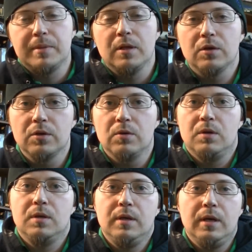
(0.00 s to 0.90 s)
below.
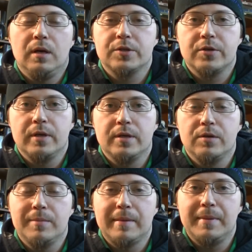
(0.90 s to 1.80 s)
I'll try to
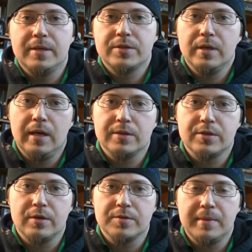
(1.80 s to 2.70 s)
do my best to
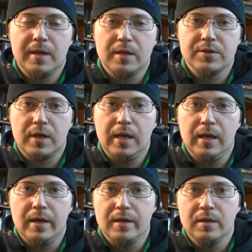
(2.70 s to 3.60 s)
answer as many as I
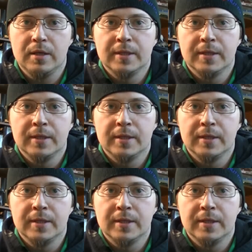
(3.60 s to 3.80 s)
can.